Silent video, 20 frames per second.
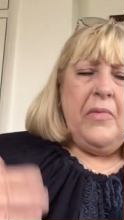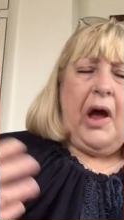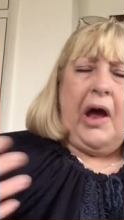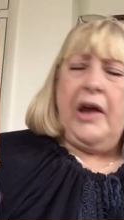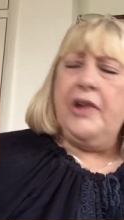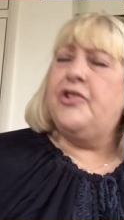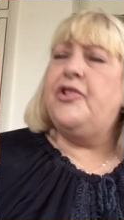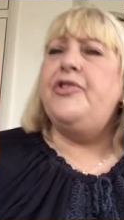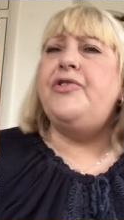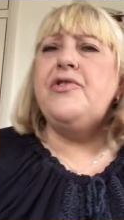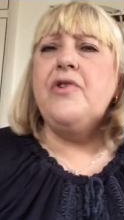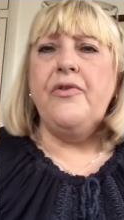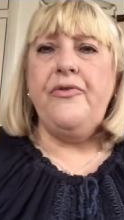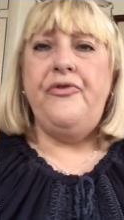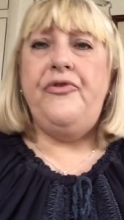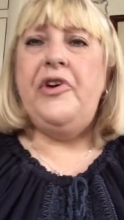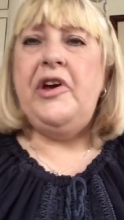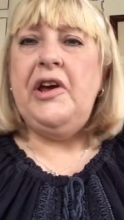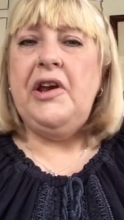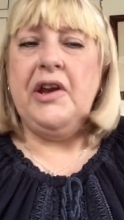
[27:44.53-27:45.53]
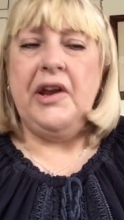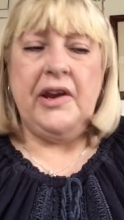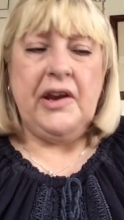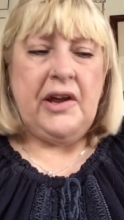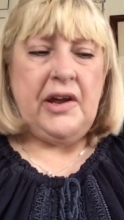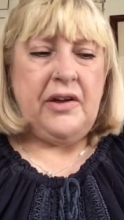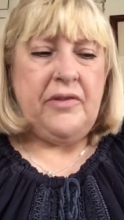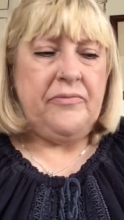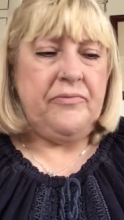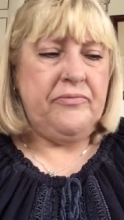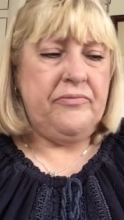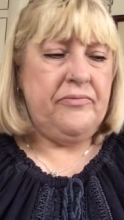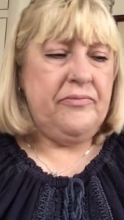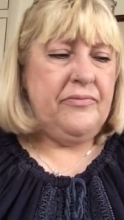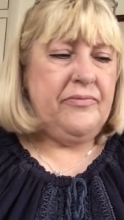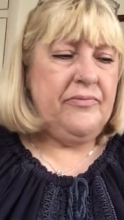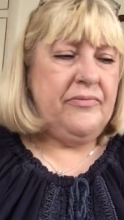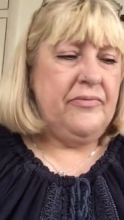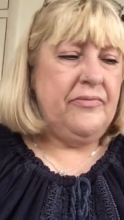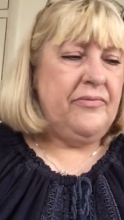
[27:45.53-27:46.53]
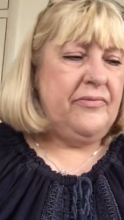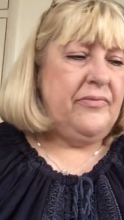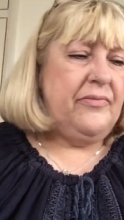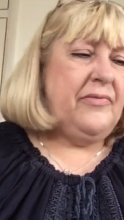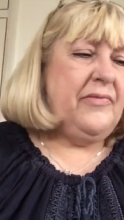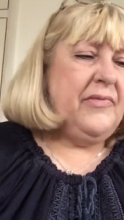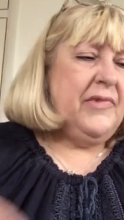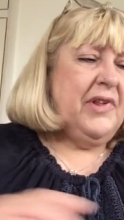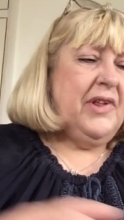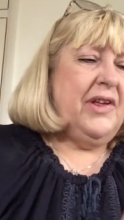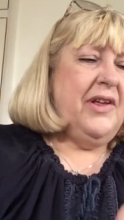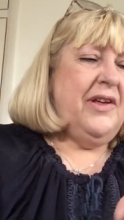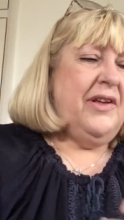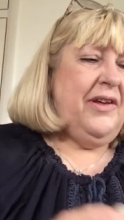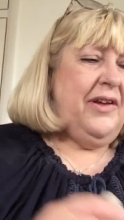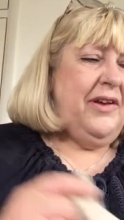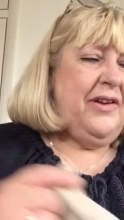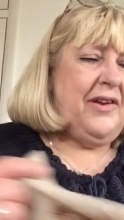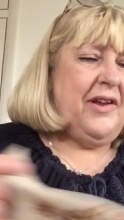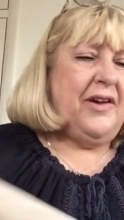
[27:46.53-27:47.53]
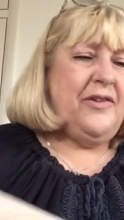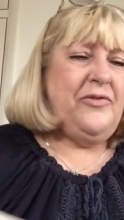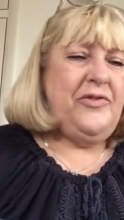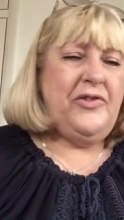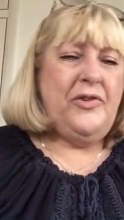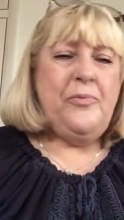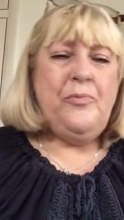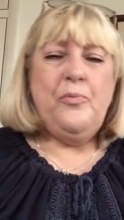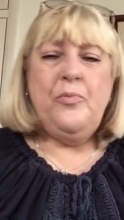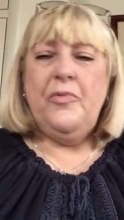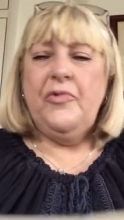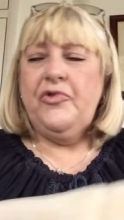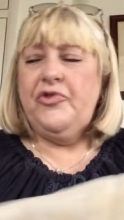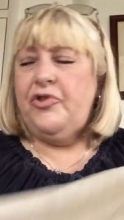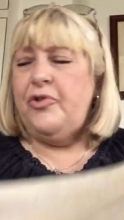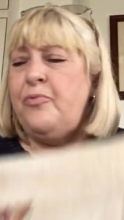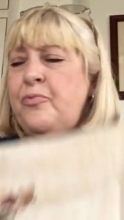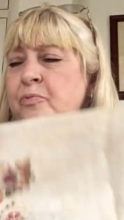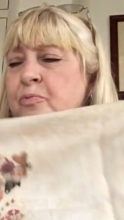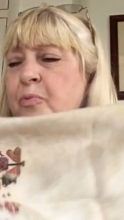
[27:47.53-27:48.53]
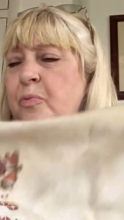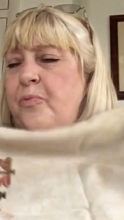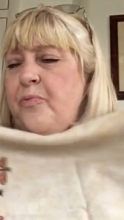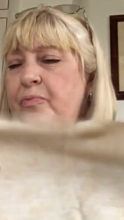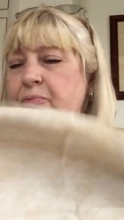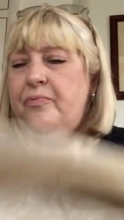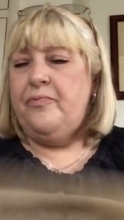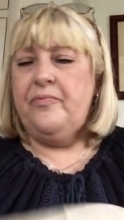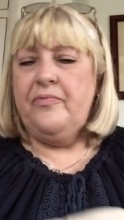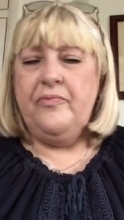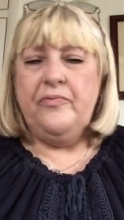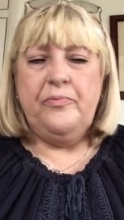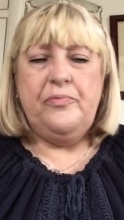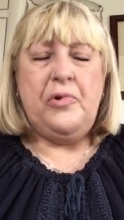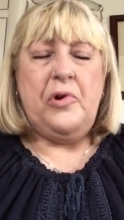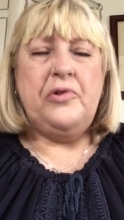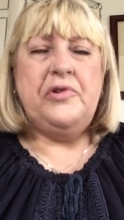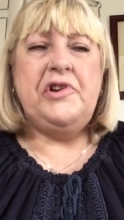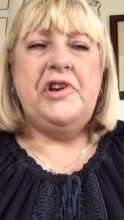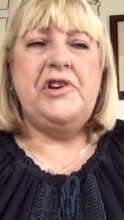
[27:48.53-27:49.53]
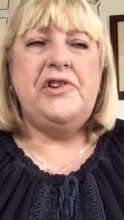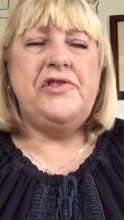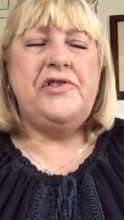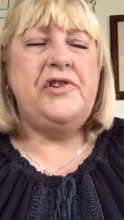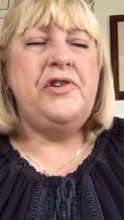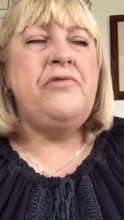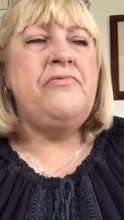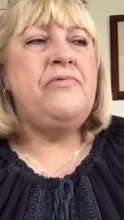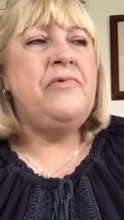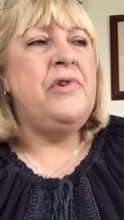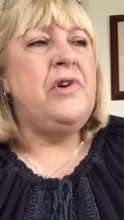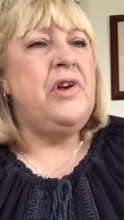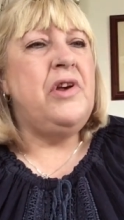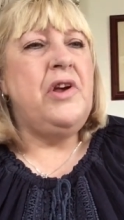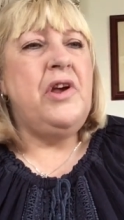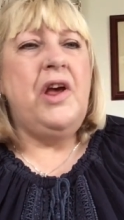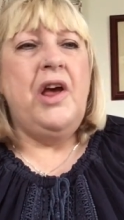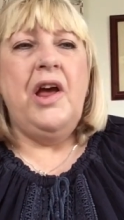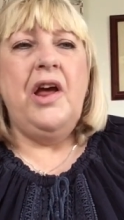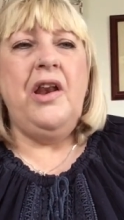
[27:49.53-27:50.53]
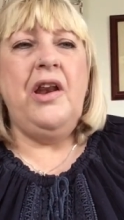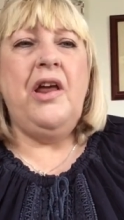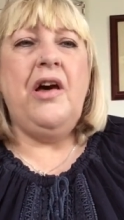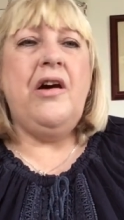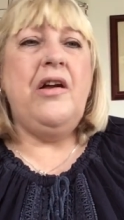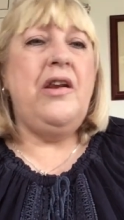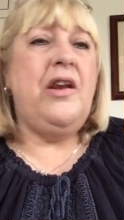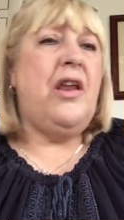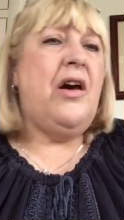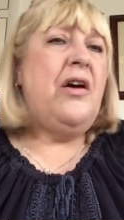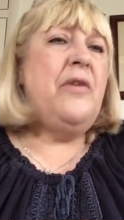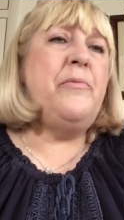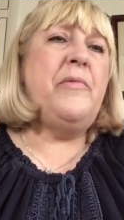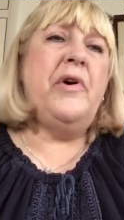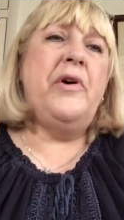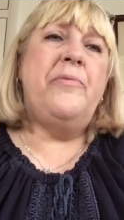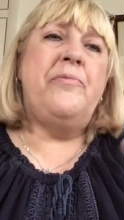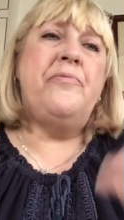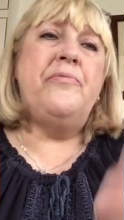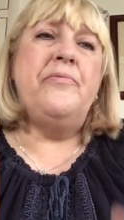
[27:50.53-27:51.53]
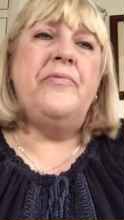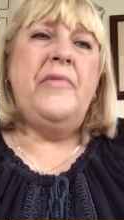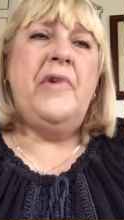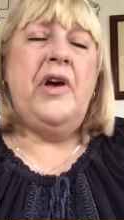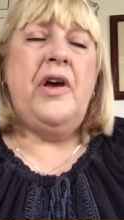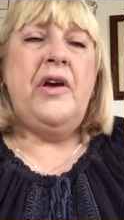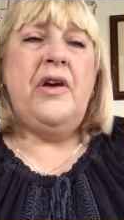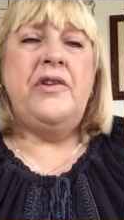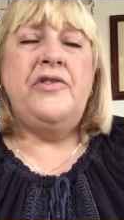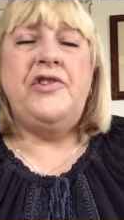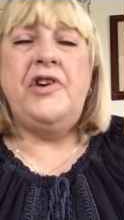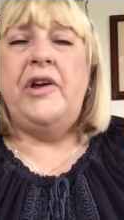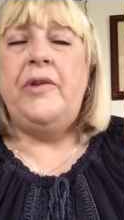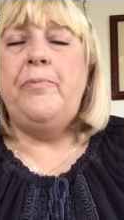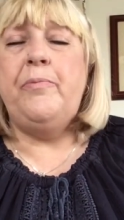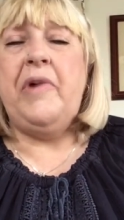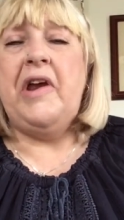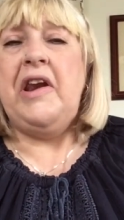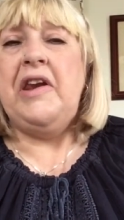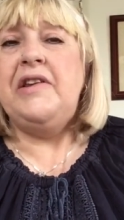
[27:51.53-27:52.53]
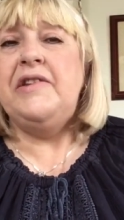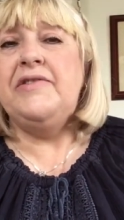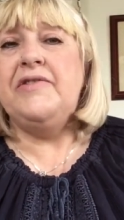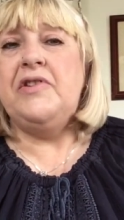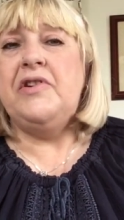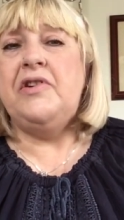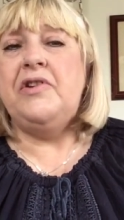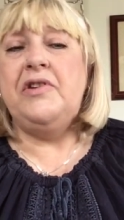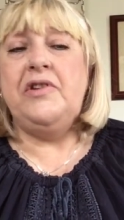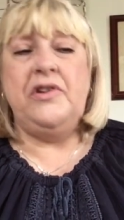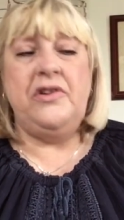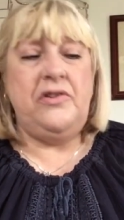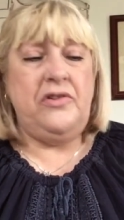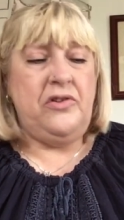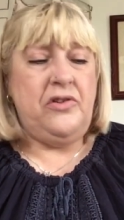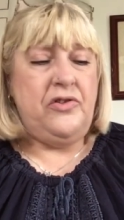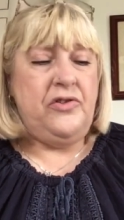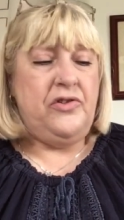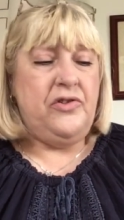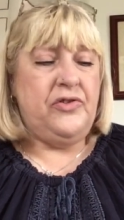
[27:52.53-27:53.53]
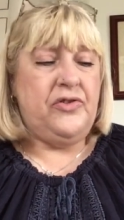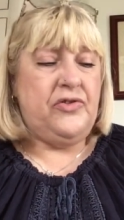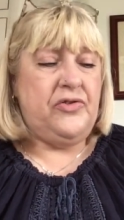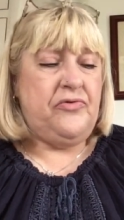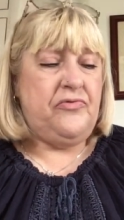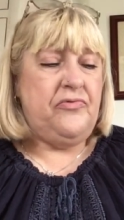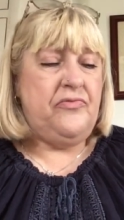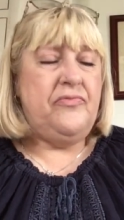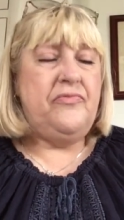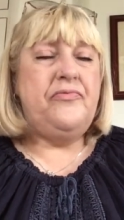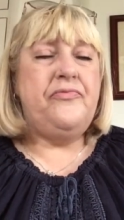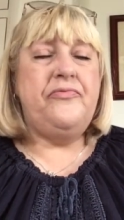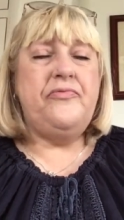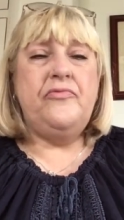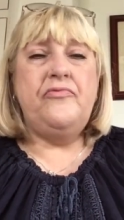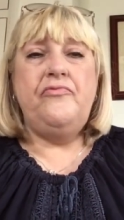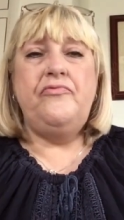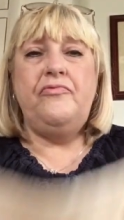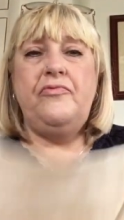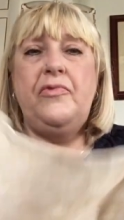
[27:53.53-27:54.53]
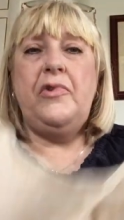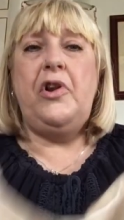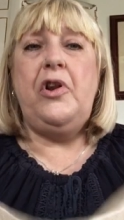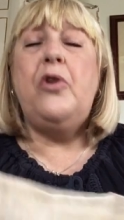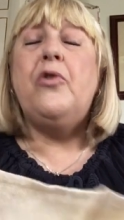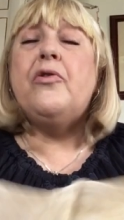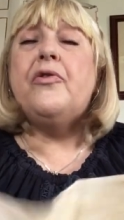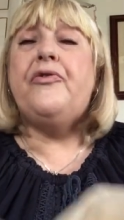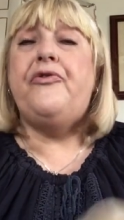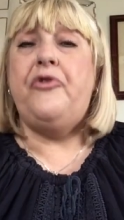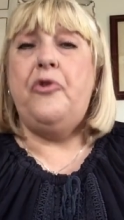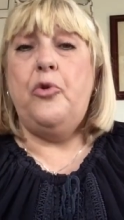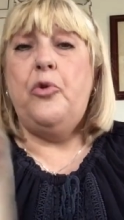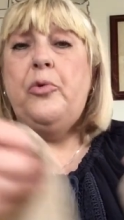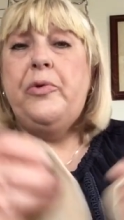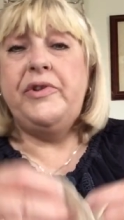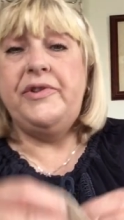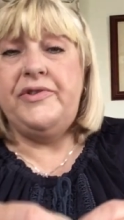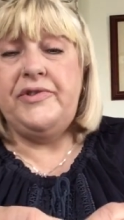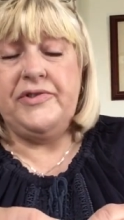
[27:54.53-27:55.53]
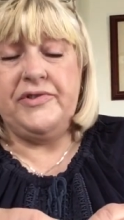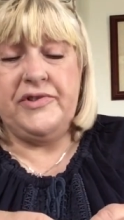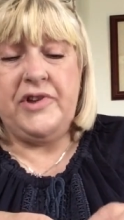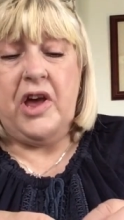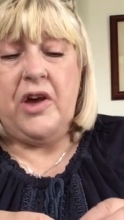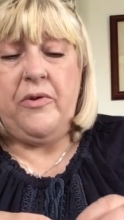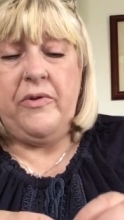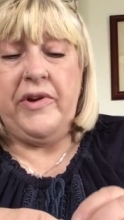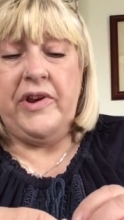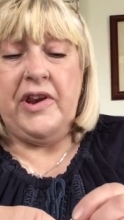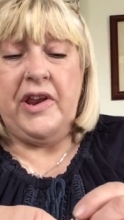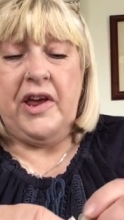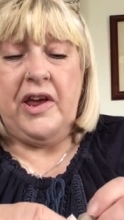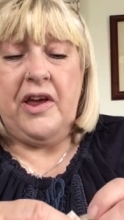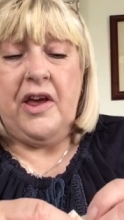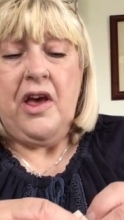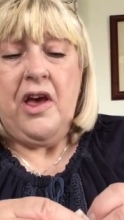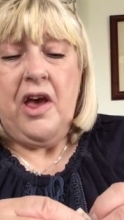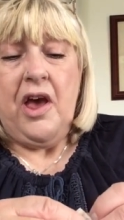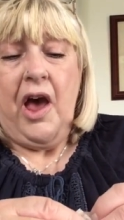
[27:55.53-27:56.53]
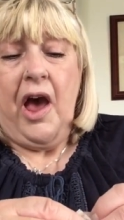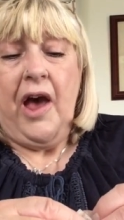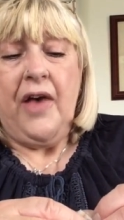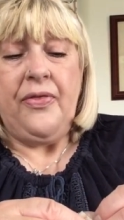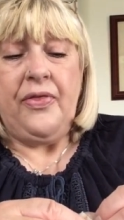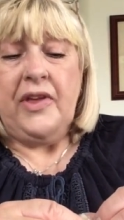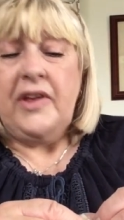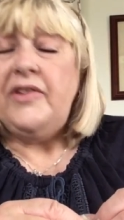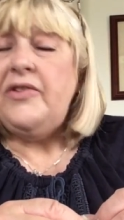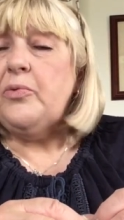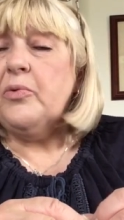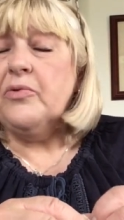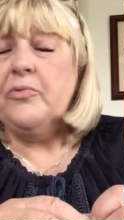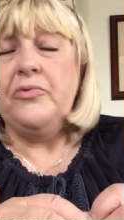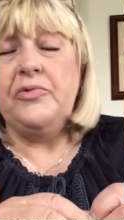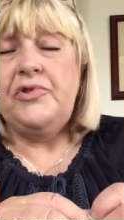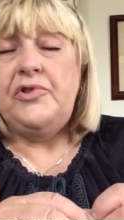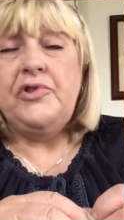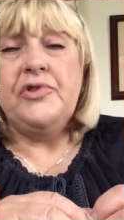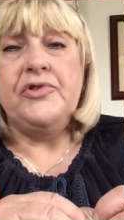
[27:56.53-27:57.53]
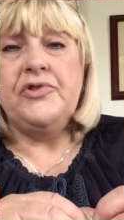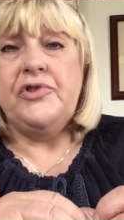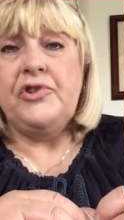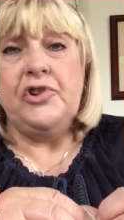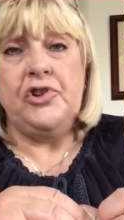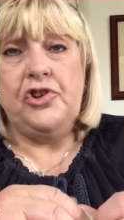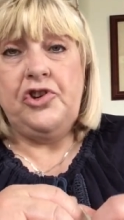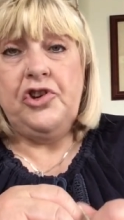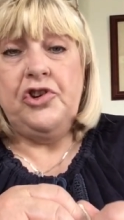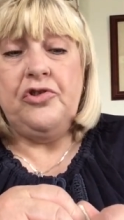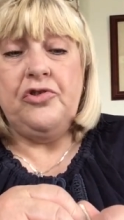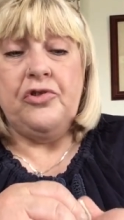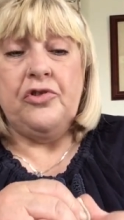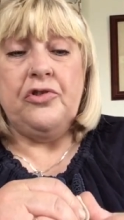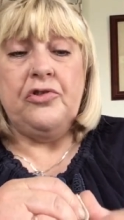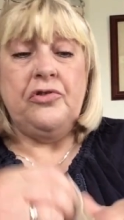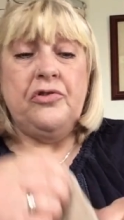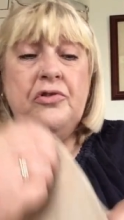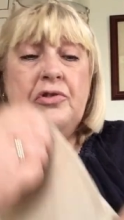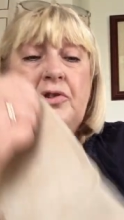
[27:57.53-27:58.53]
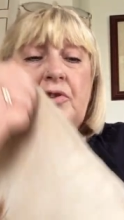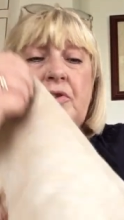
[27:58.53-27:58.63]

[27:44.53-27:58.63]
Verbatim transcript: I'm just not feeling it. You know, some some projects you like like my uh, Jane Bannister you, you just look forward to sewing it and this one was just a chore